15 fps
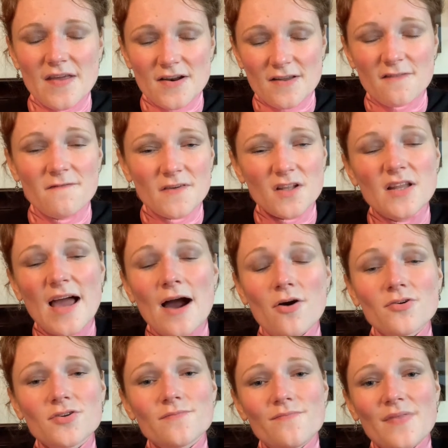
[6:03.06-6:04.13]
to fill
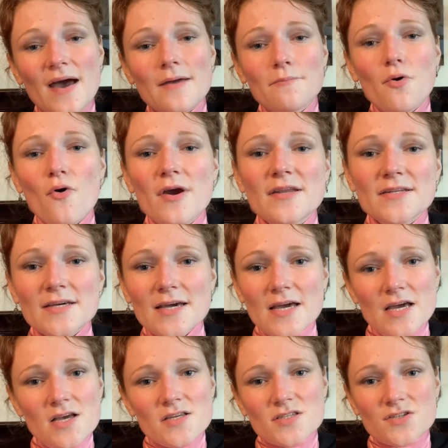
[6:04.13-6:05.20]
out that point,
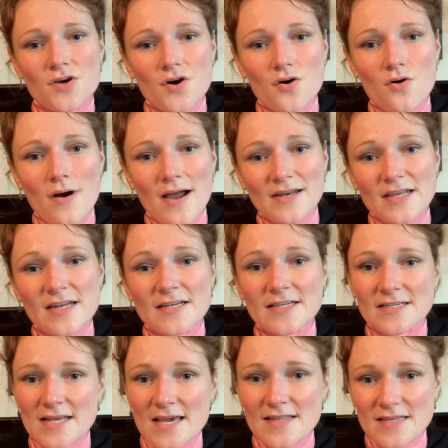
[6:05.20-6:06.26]
so I needed to
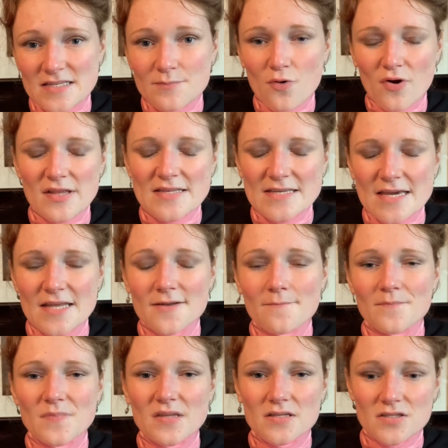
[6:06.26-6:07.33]
take these points in.
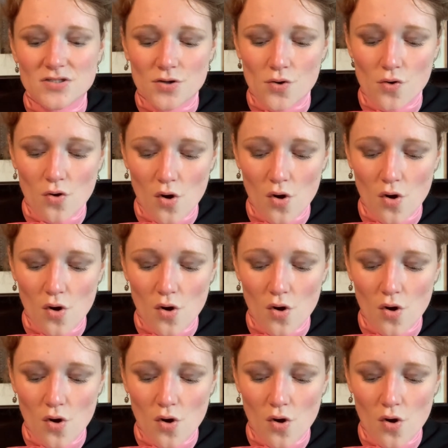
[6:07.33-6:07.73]
So